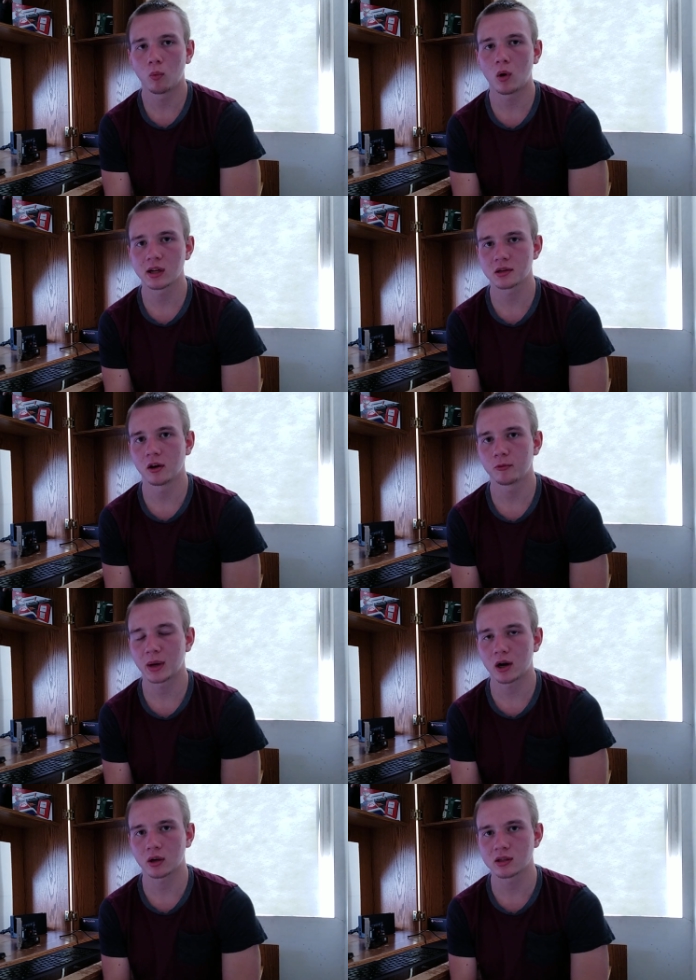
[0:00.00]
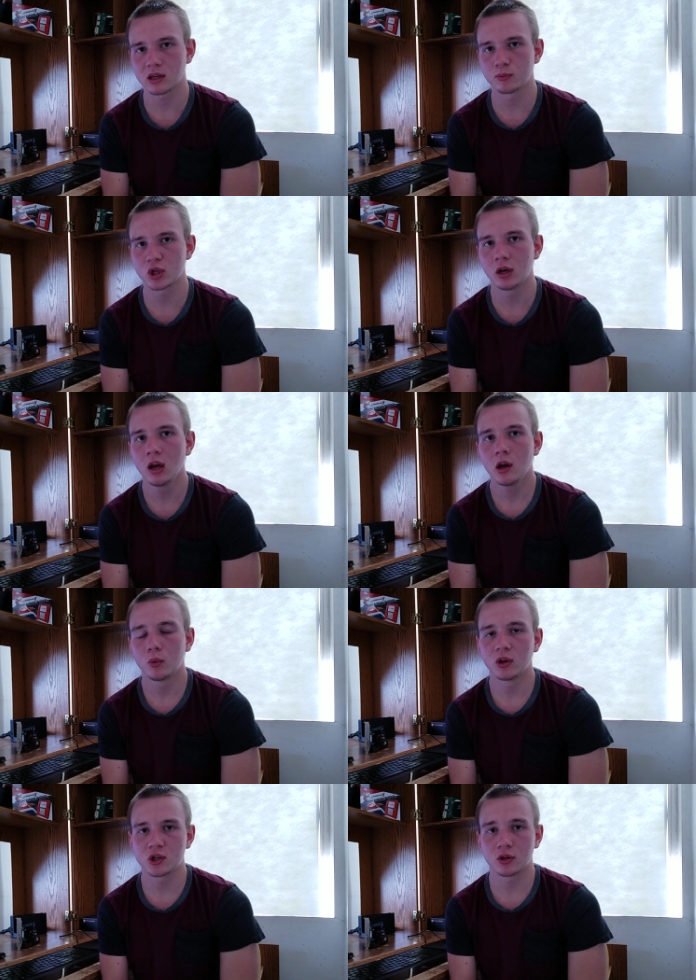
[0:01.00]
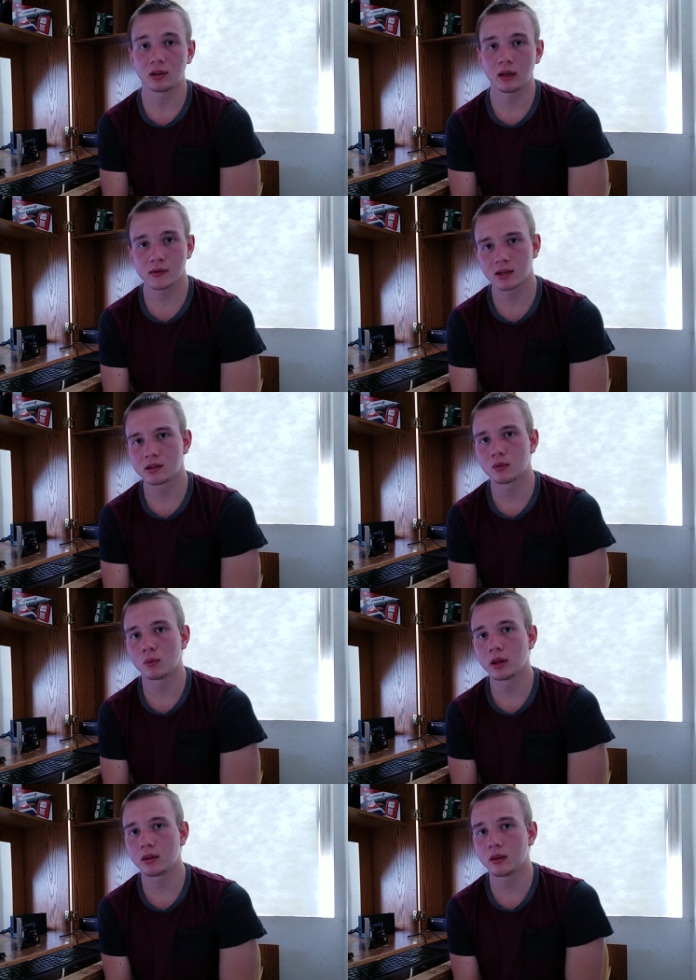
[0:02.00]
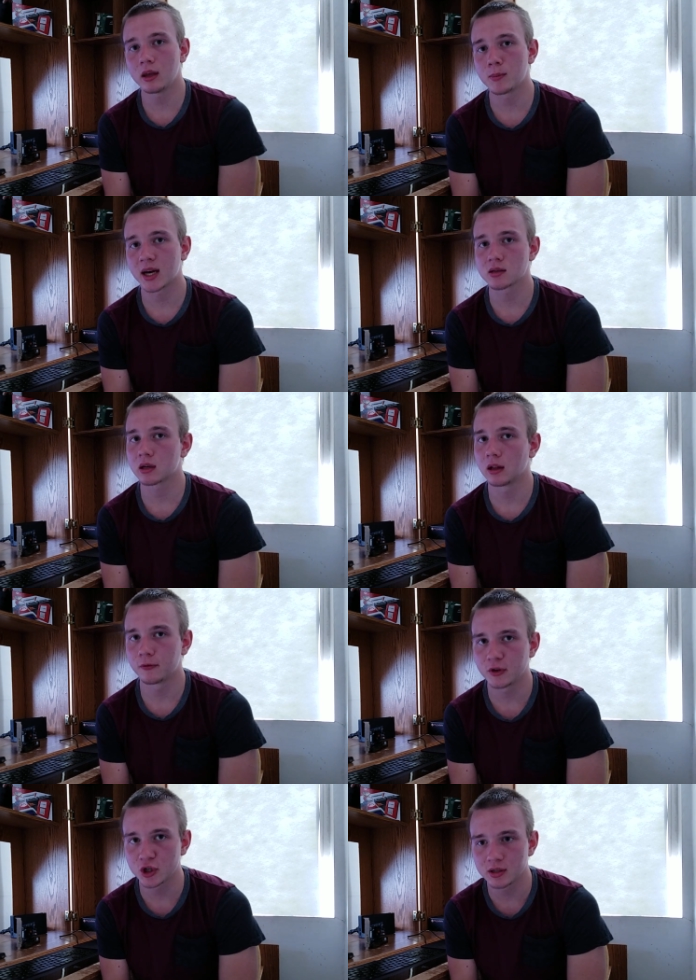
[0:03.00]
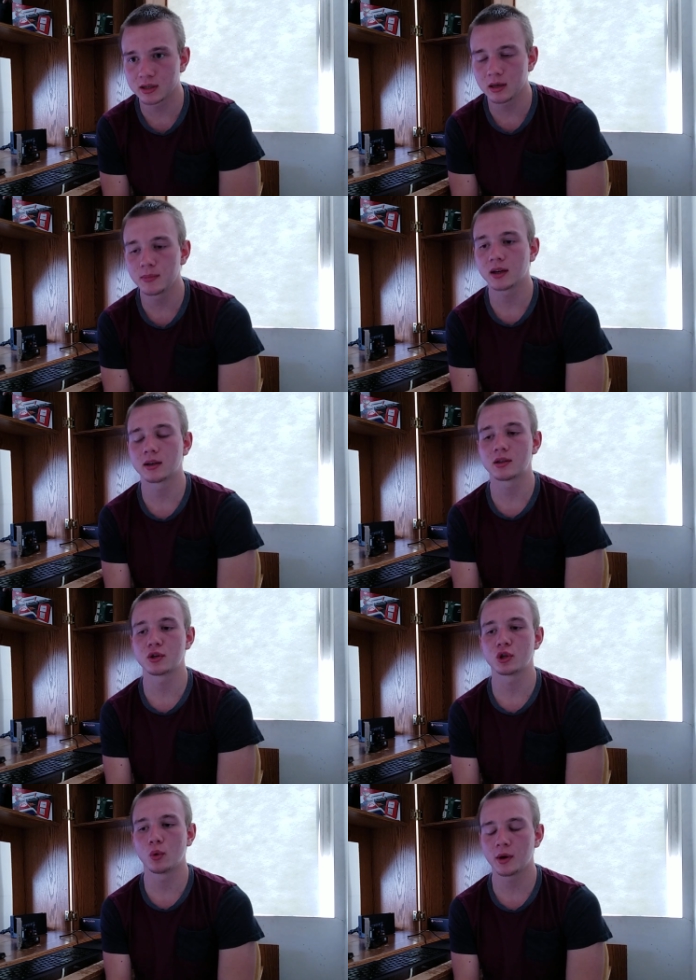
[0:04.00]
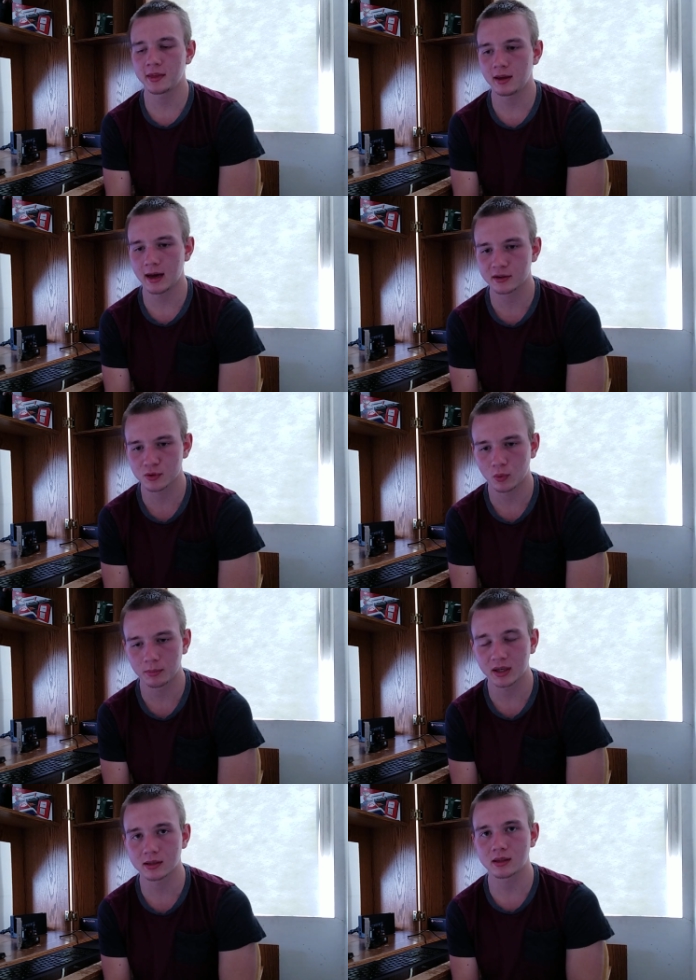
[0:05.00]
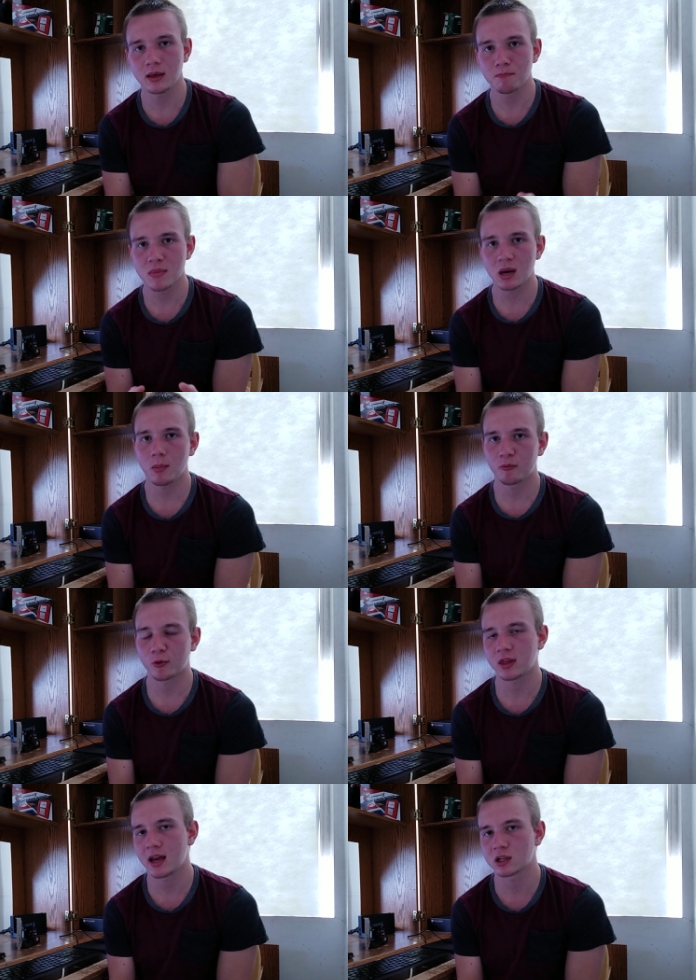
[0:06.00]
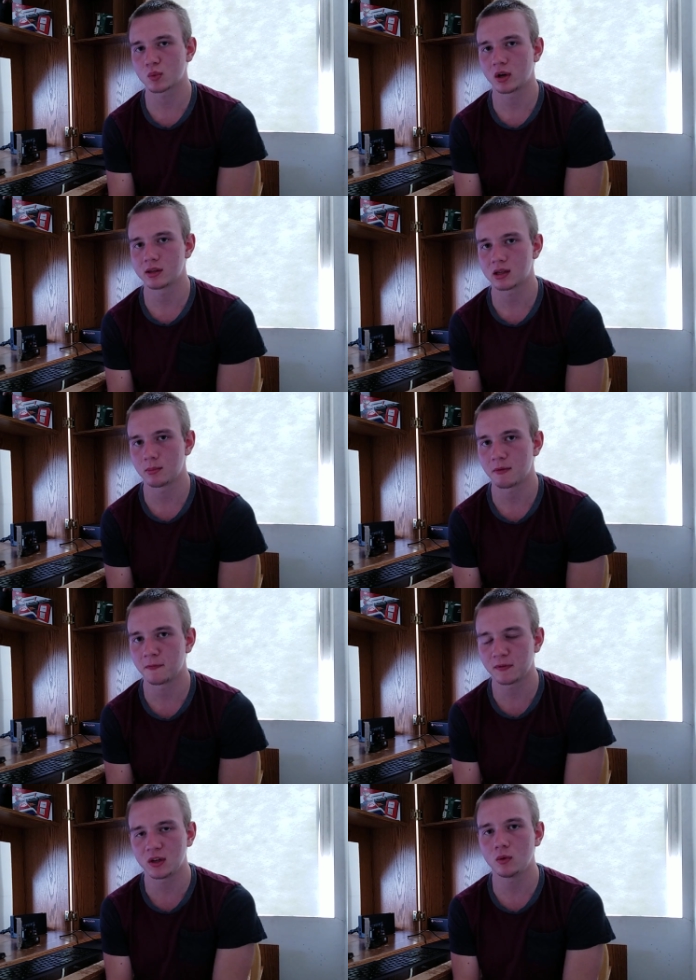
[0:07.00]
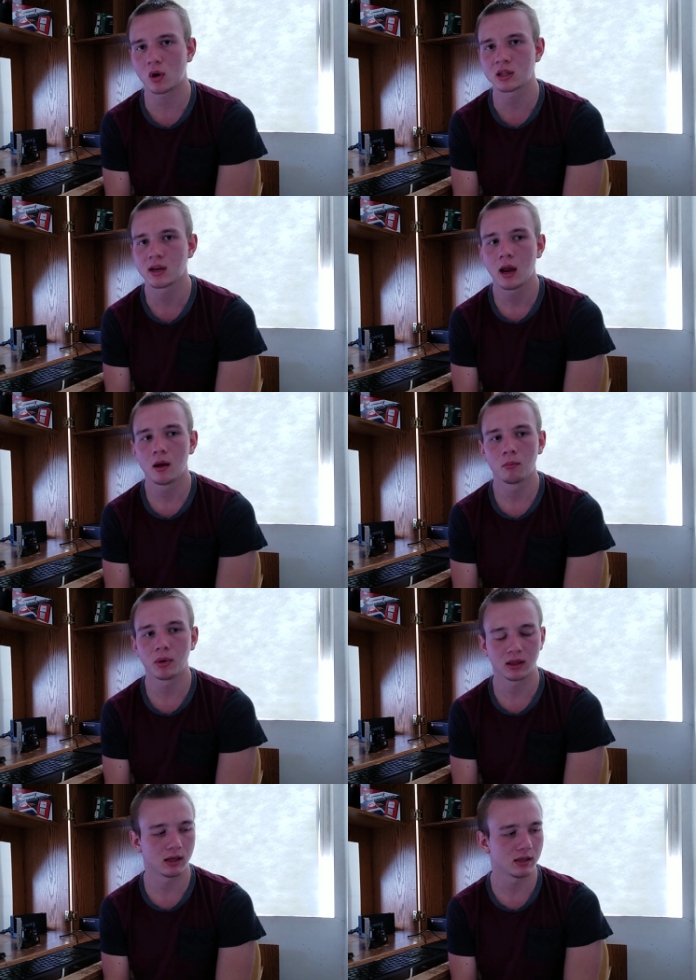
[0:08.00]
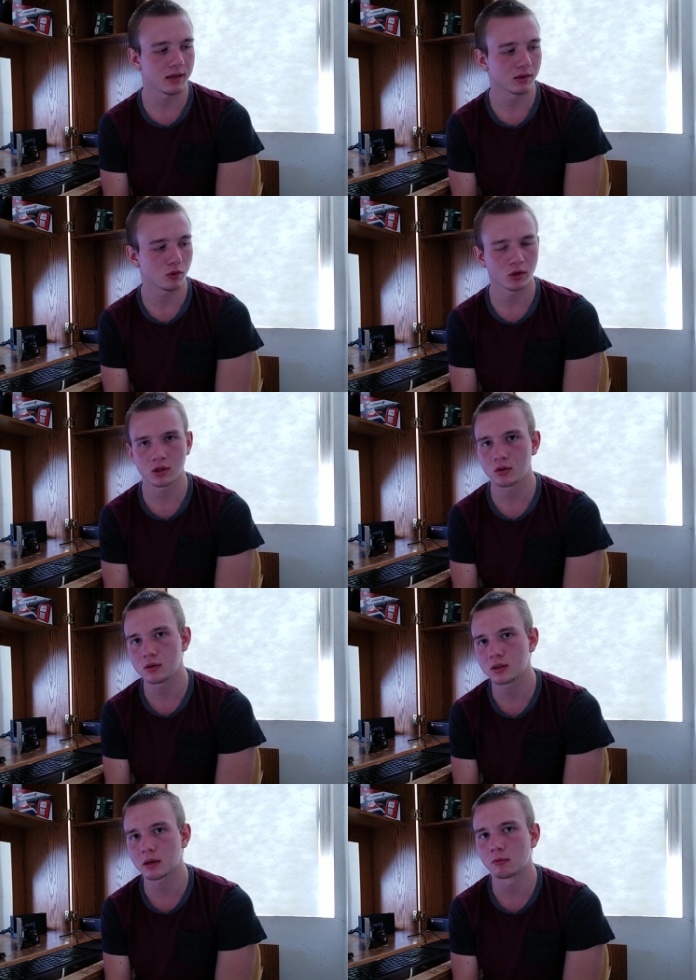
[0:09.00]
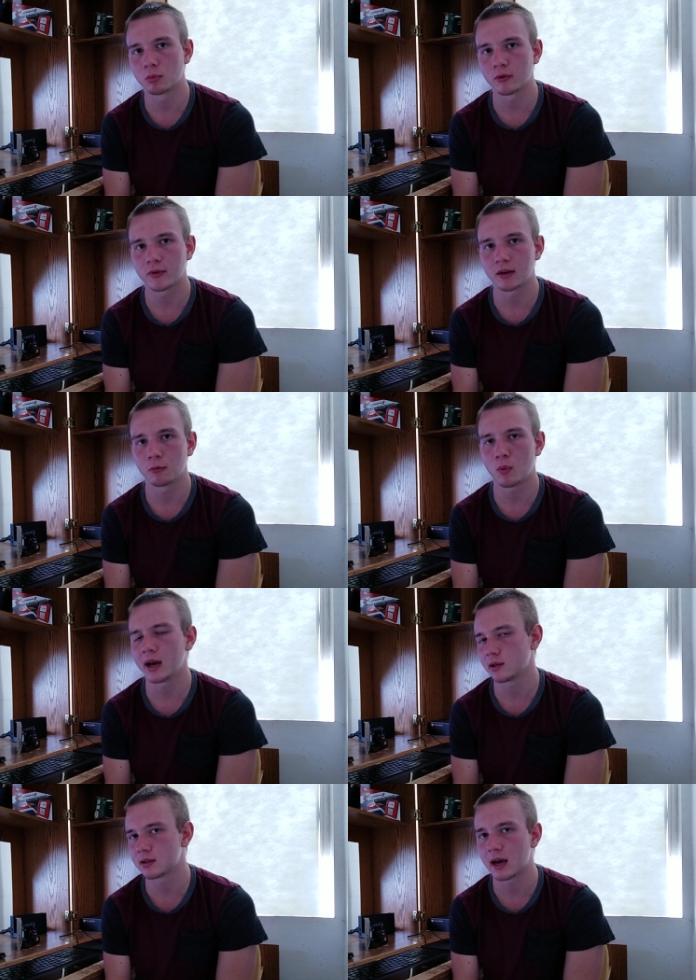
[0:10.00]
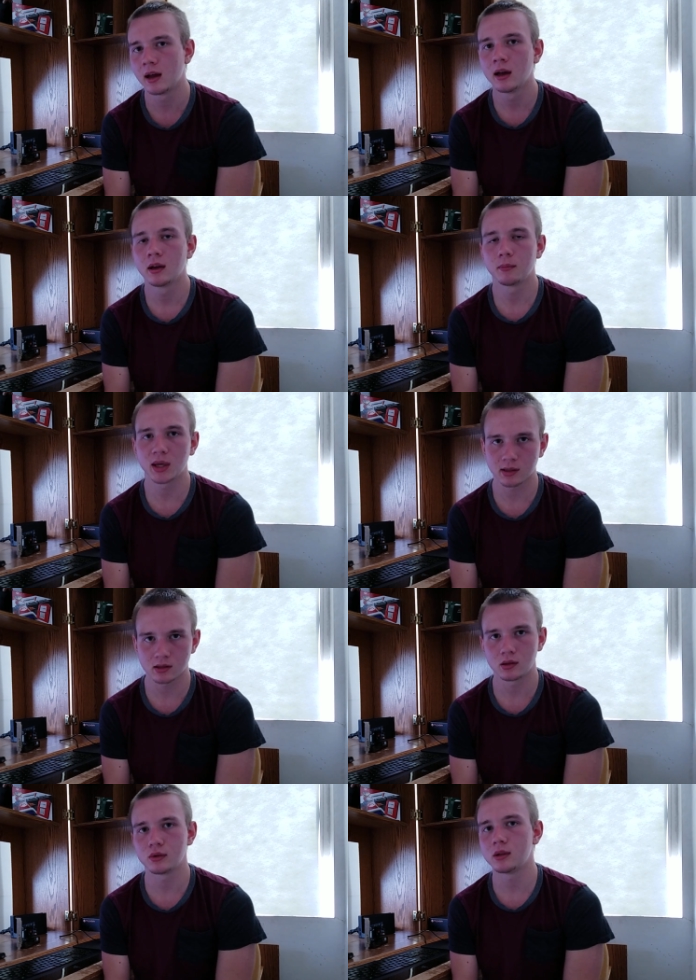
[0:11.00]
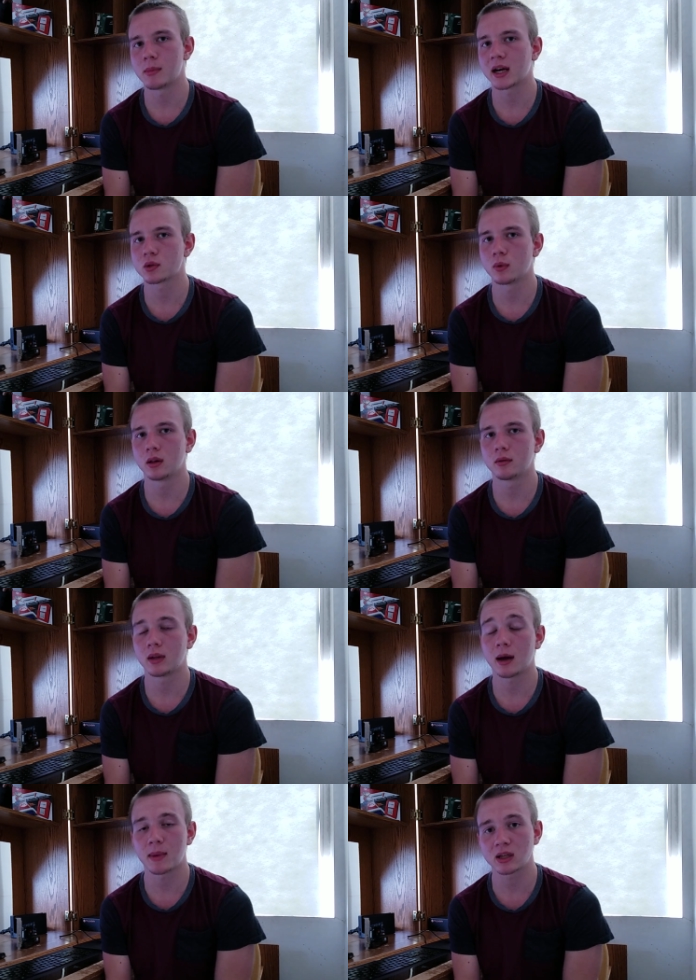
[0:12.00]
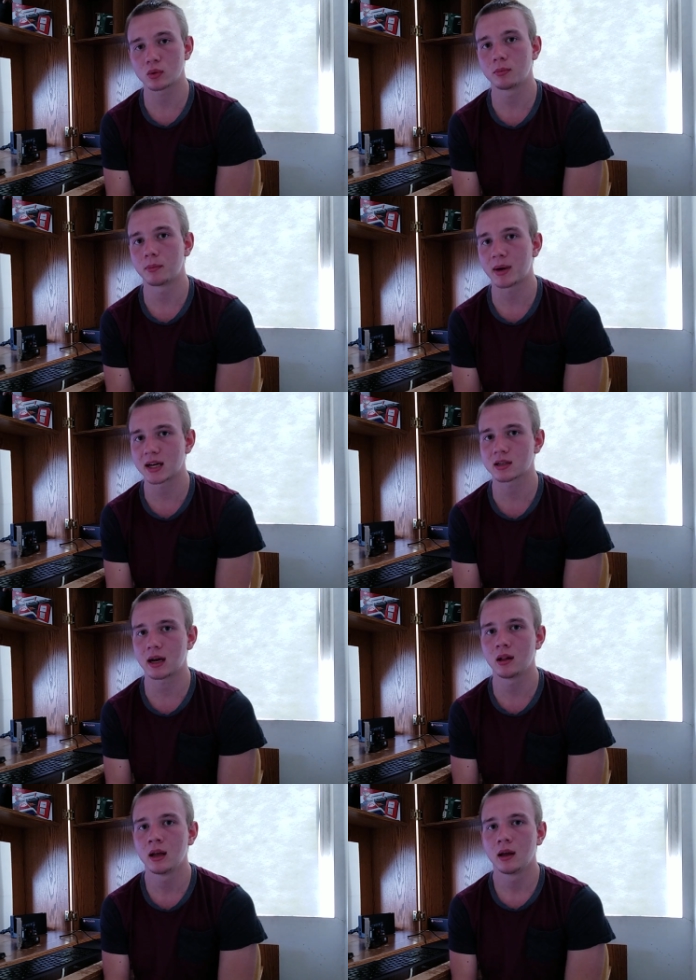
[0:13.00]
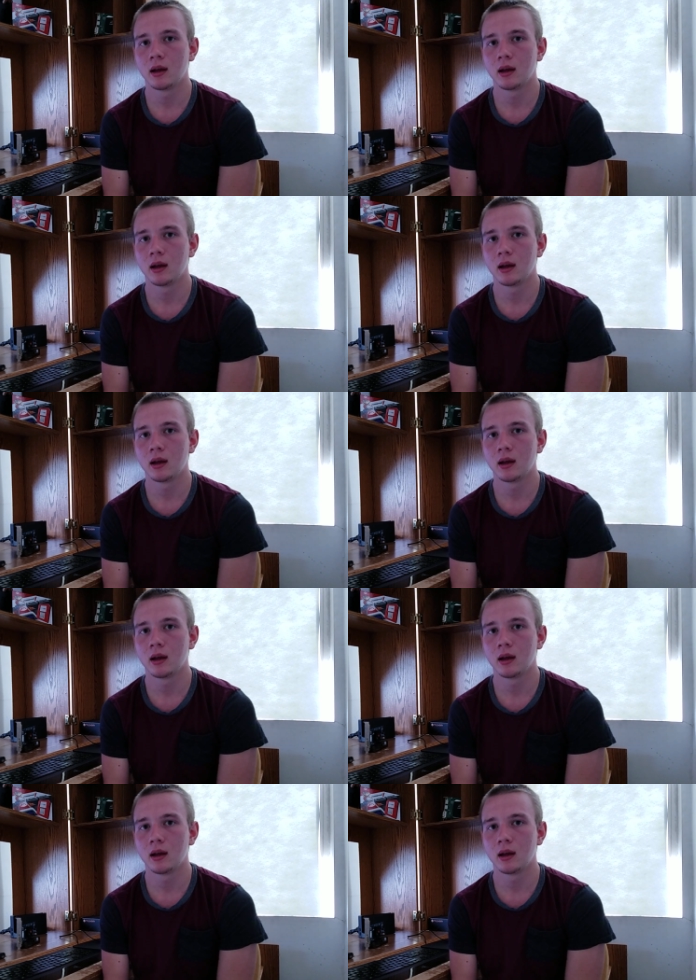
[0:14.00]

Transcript: watts of power consumption, which leaves it with the Pascal efficiency, because there's no way the X one, because the minimum for the X one is going to be fifteen watts, but the Nintendo Switch is using seven point five. Why is that? Because it's using Maxwell, not Maxwell, but Pascal,